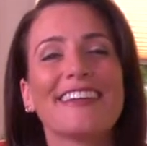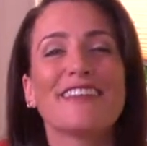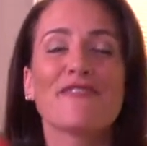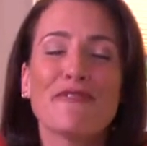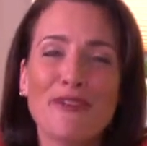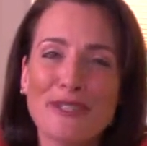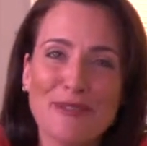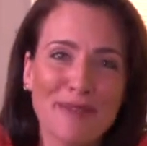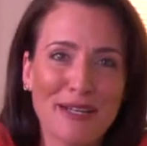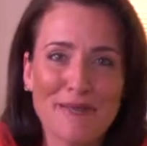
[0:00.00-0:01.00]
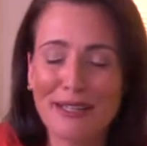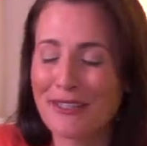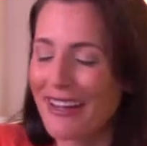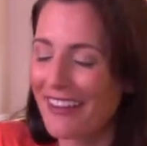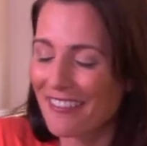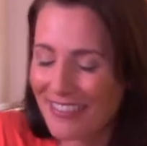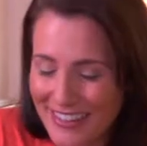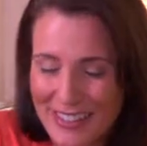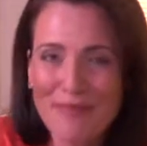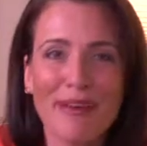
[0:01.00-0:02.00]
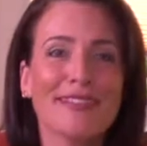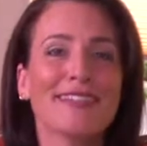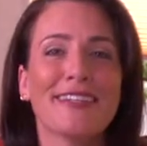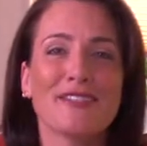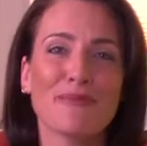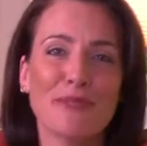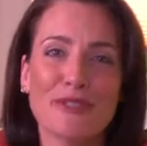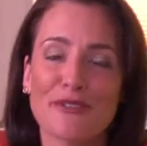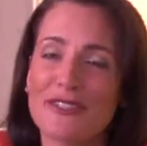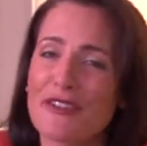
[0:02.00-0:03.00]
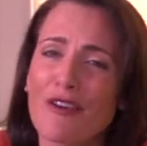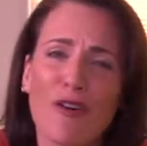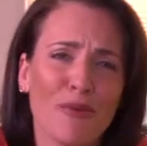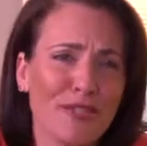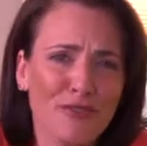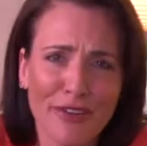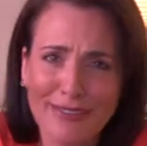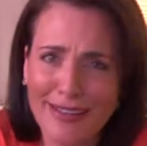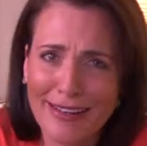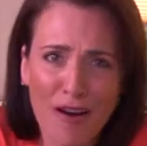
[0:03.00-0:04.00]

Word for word: The folks at MoneyMinder have the best customer service. They're always friendly and